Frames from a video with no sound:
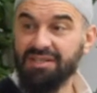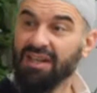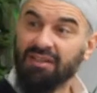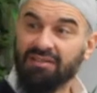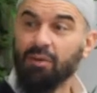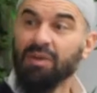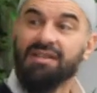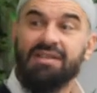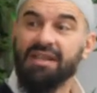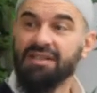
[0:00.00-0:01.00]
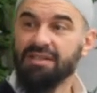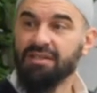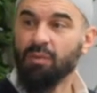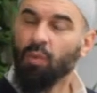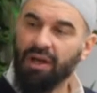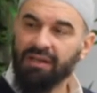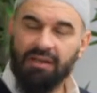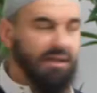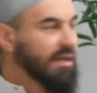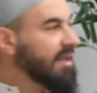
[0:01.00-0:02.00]
Taqwa doesn't exist. Why?
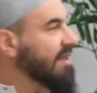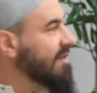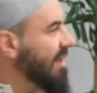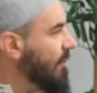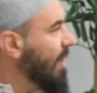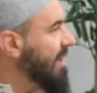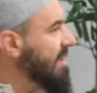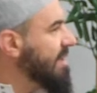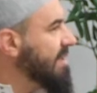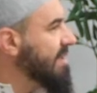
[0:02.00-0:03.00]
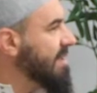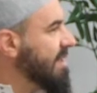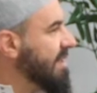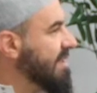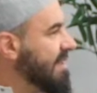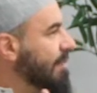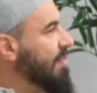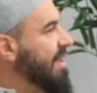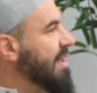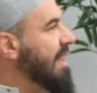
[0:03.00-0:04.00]
Taqwa is
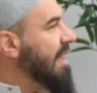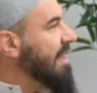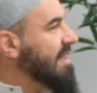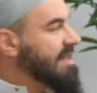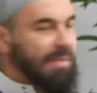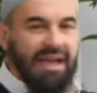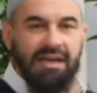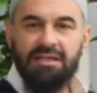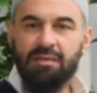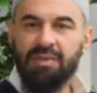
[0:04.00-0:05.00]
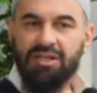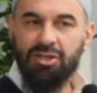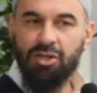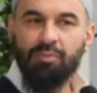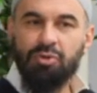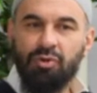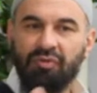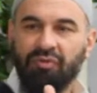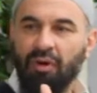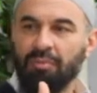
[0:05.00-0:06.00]
something that, it's a mechanism that stops you
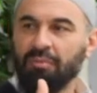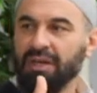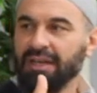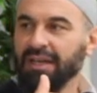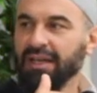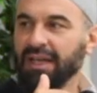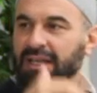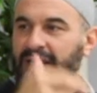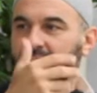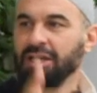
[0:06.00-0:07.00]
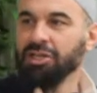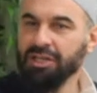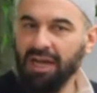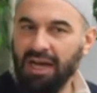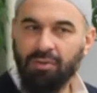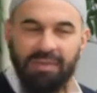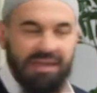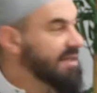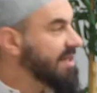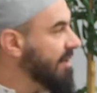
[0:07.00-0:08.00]
from engaging haram
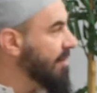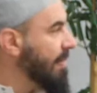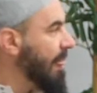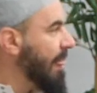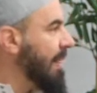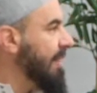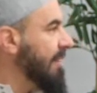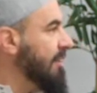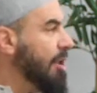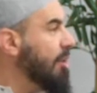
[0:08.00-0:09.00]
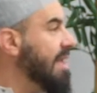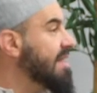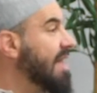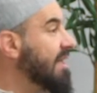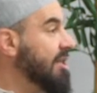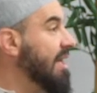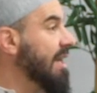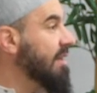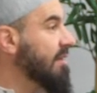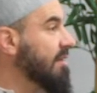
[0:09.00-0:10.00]
and sin. You don't need that in Jannah.